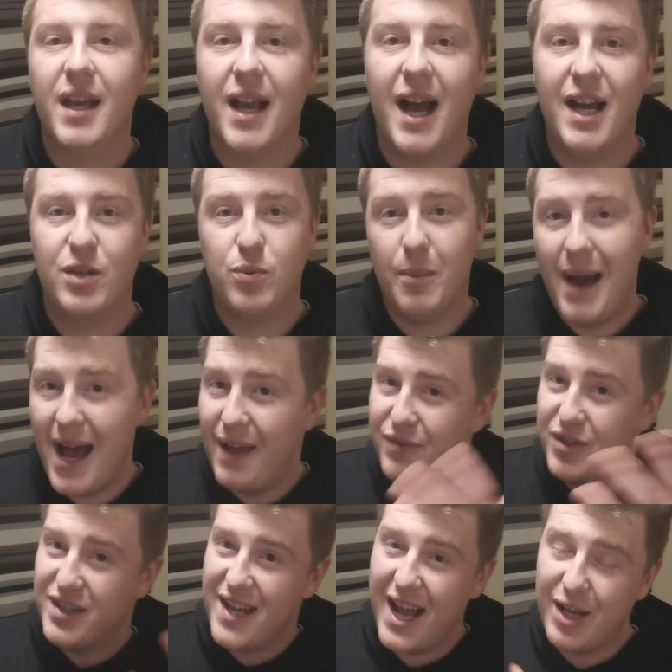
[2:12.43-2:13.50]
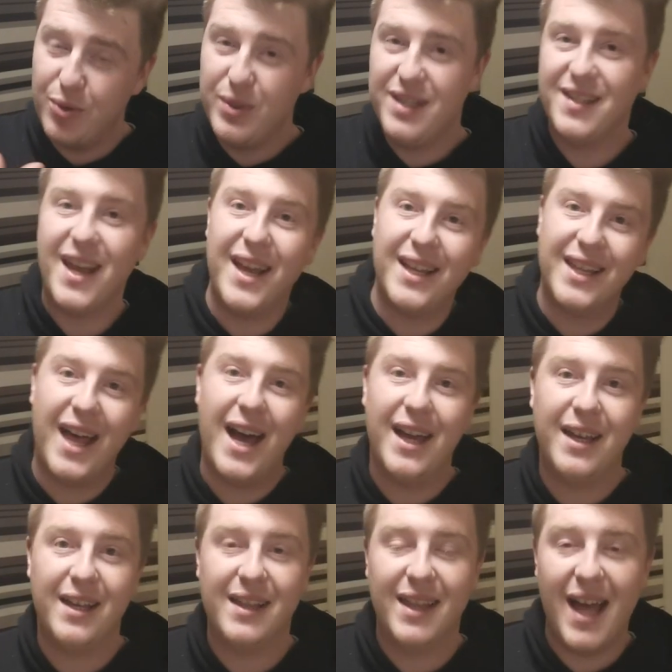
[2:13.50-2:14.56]
Guys, we might have to start doing setting
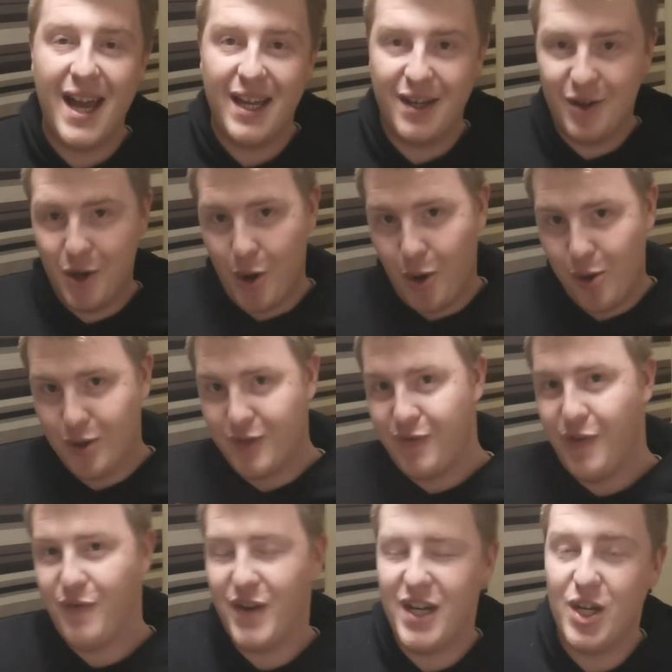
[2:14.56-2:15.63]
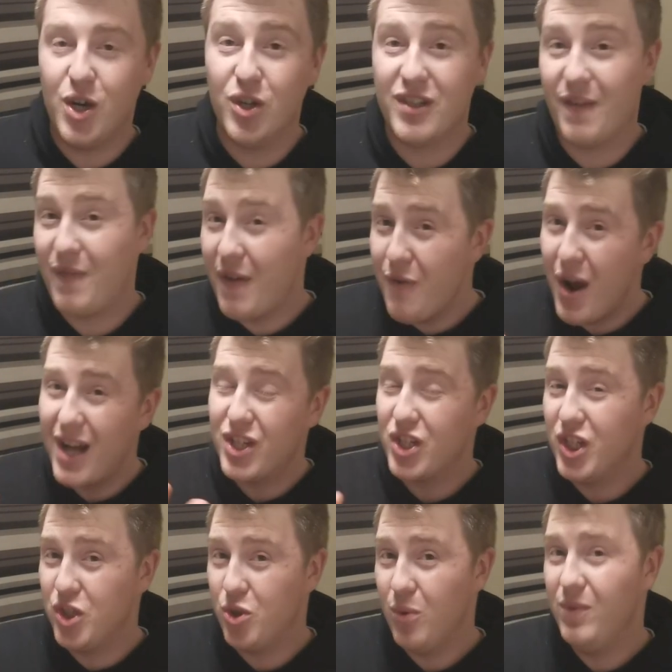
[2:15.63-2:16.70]
like goals for videos. I've never
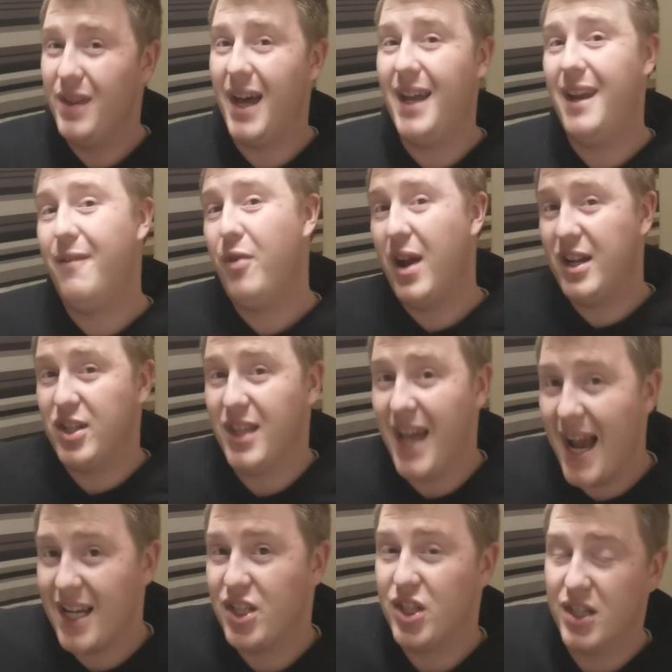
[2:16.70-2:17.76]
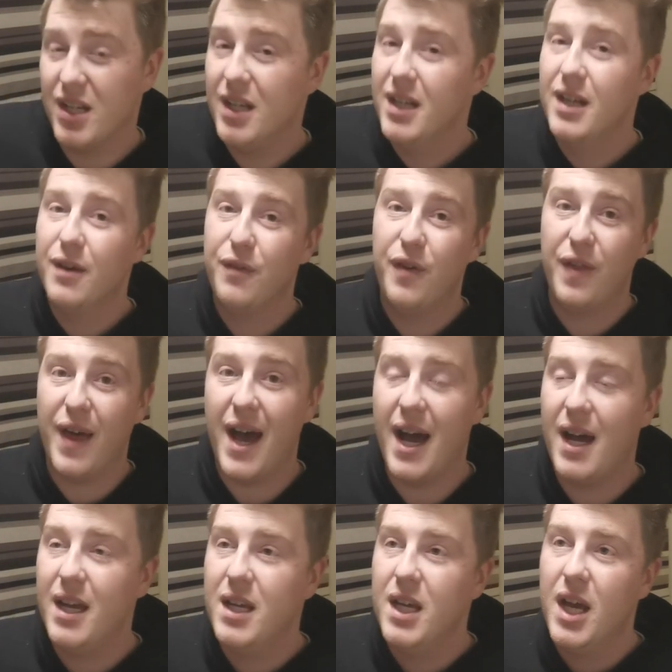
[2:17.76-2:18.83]
actually done that, never actually asked for
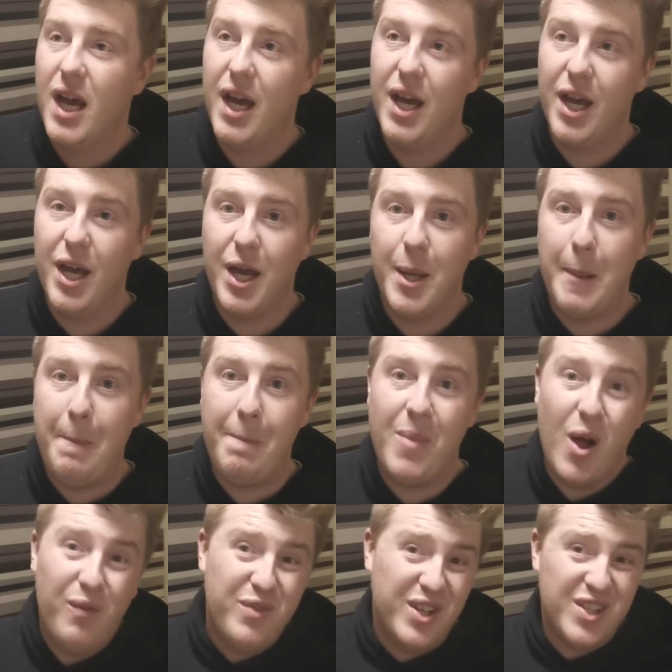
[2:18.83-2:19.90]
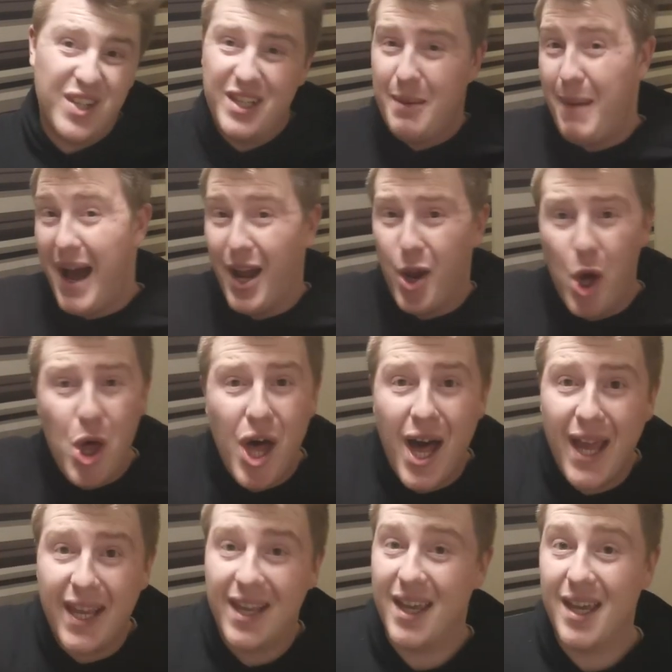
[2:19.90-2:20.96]
that. Obviously, you might not
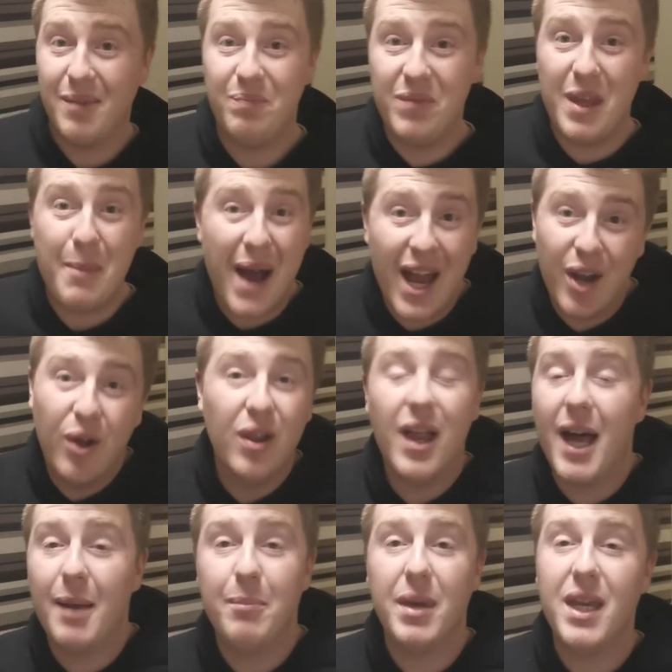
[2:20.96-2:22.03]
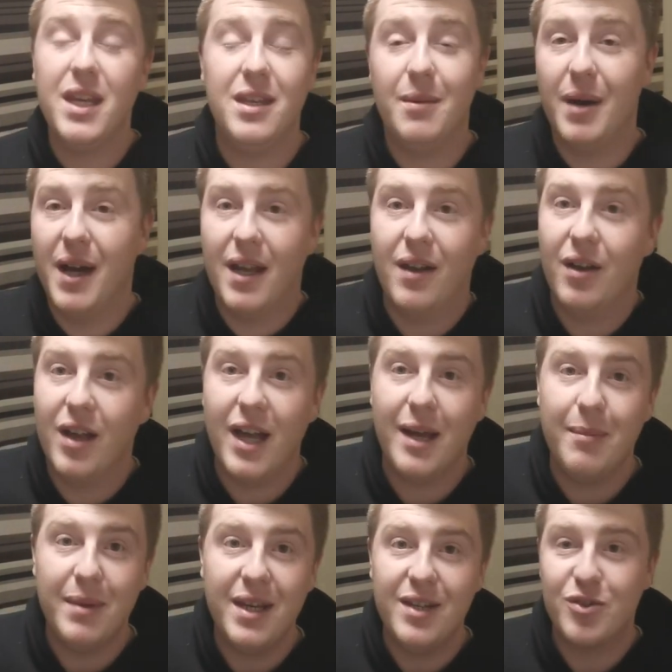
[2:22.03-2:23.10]
like it. You might not like
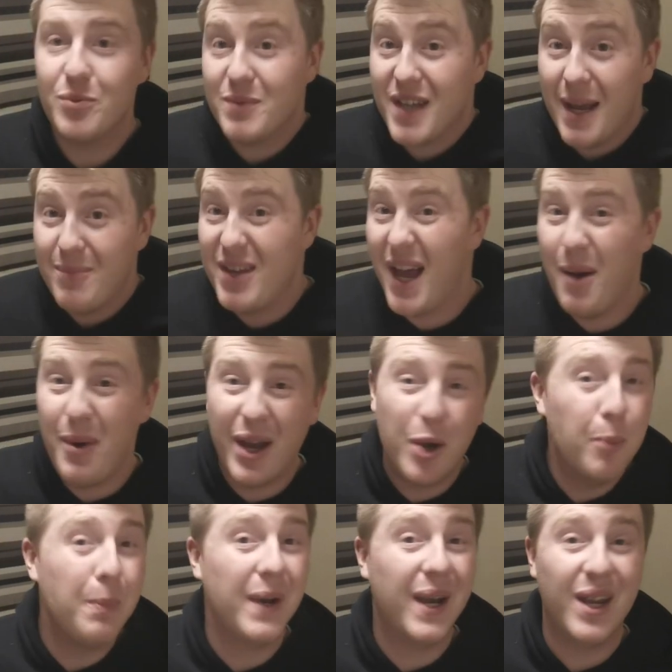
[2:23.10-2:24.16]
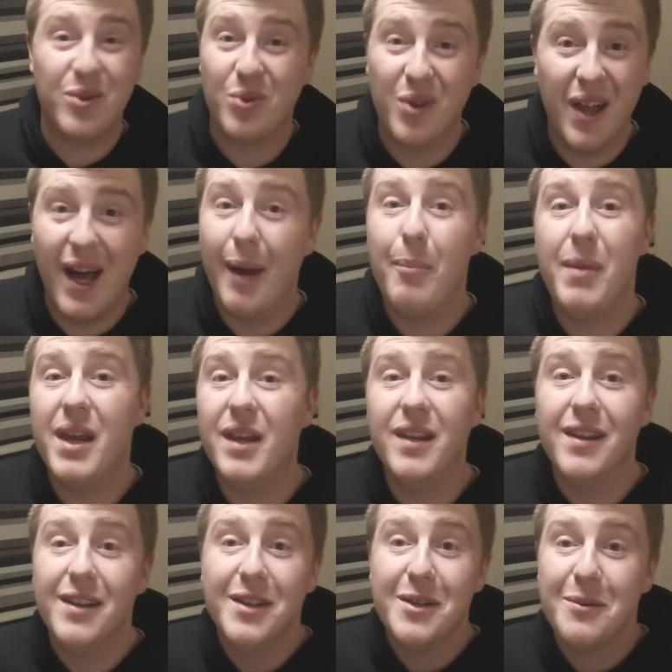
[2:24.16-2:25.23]
me. Sometimes I wake up and I don't like me
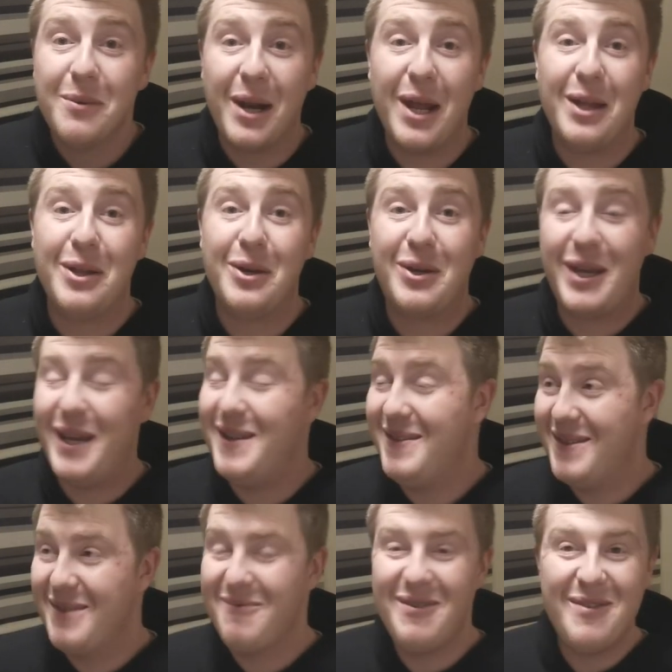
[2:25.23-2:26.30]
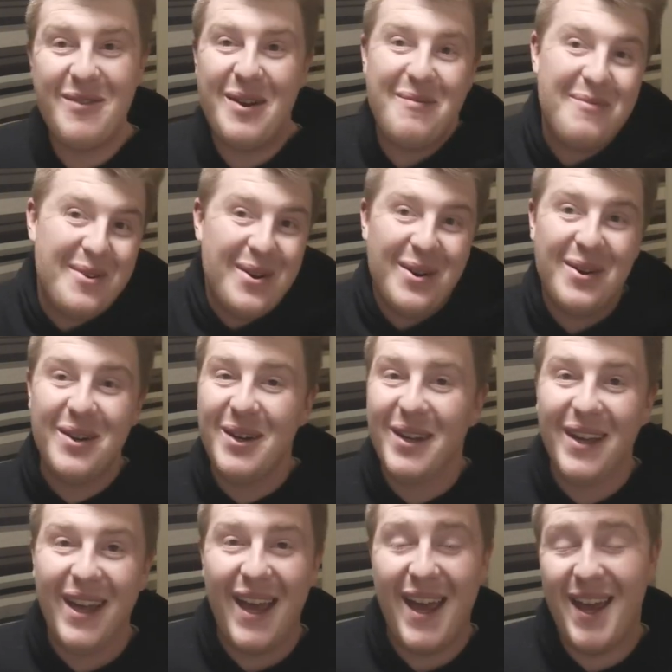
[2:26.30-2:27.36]
when I look in the mirror, but
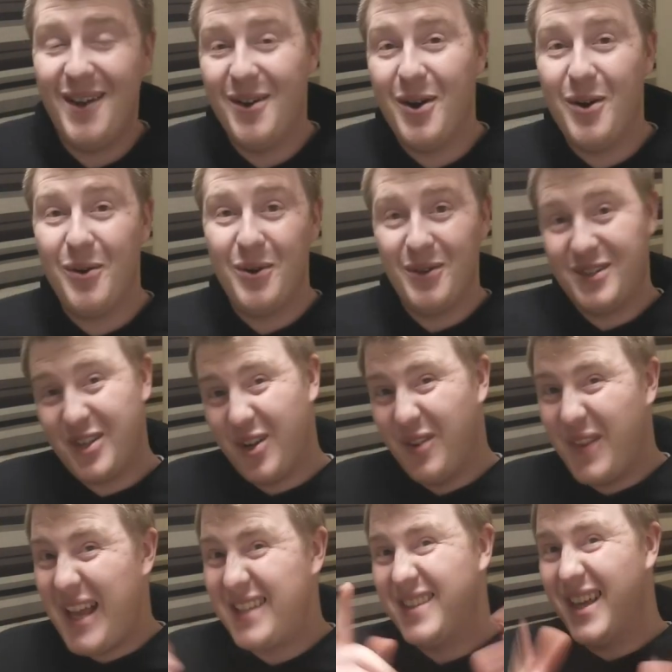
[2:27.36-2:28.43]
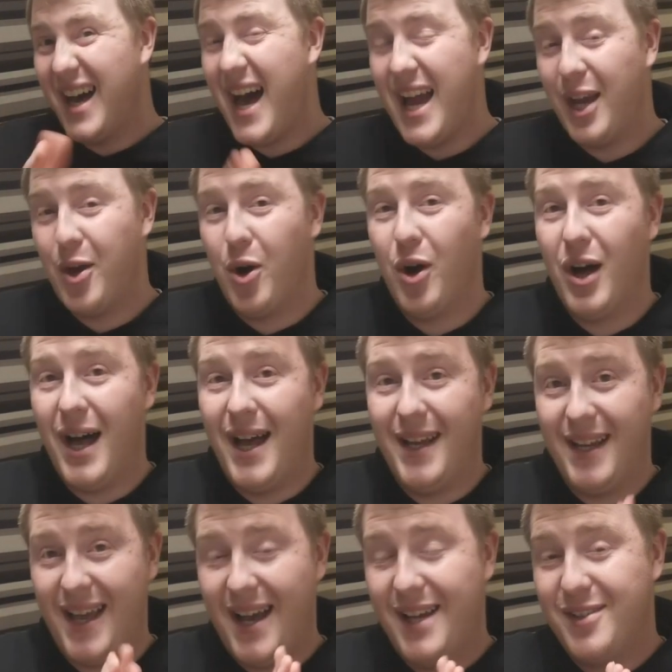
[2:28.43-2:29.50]
hey-o. So that's the like goal,
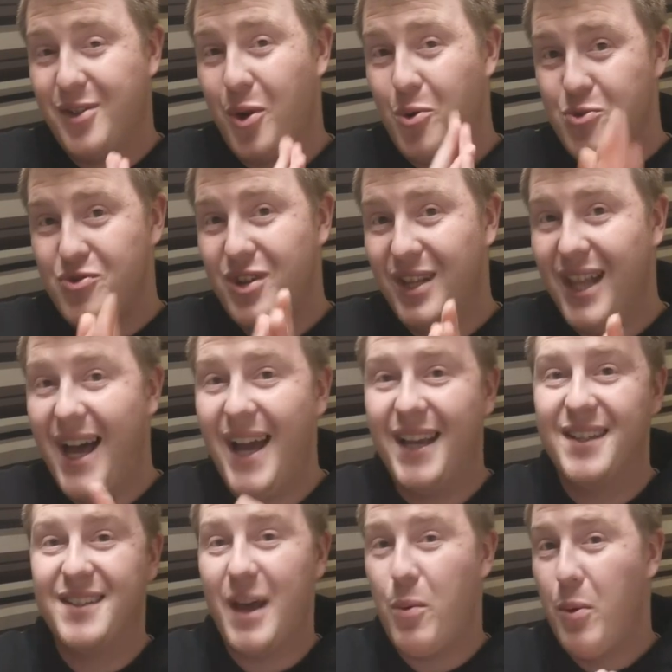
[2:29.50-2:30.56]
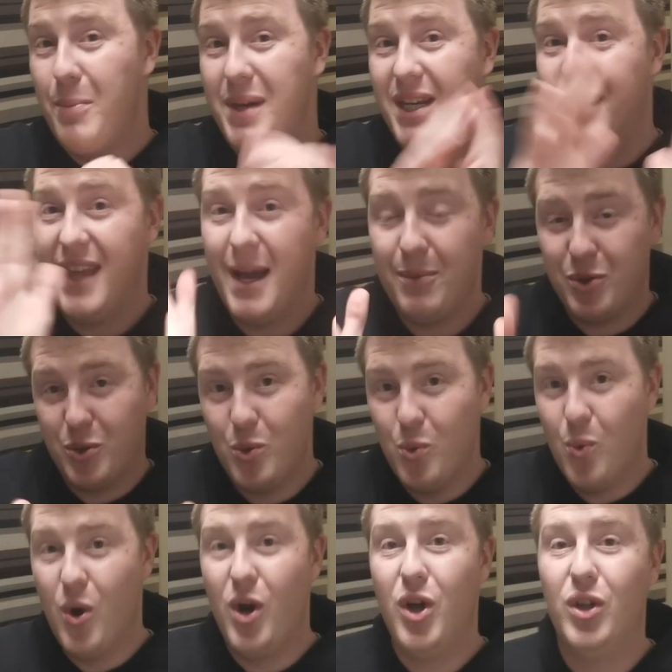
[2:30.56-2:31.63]
guys. 100 likes, that will mean the absolute
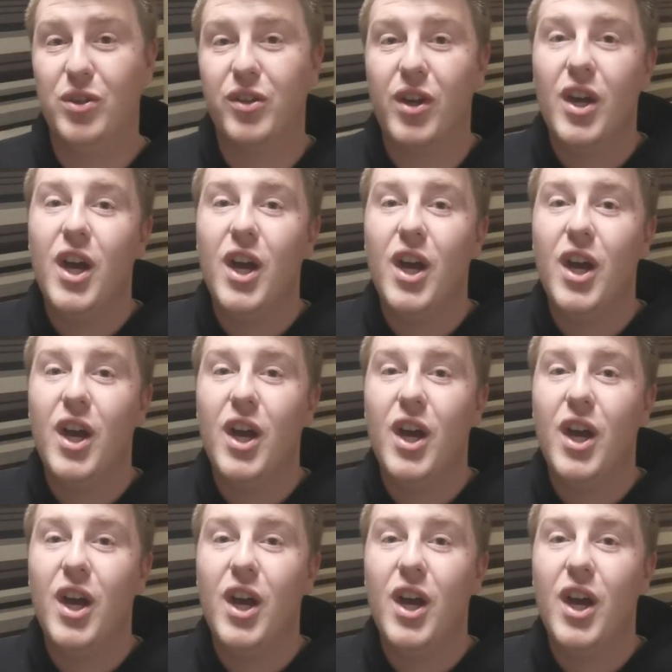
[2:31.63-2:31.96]
world.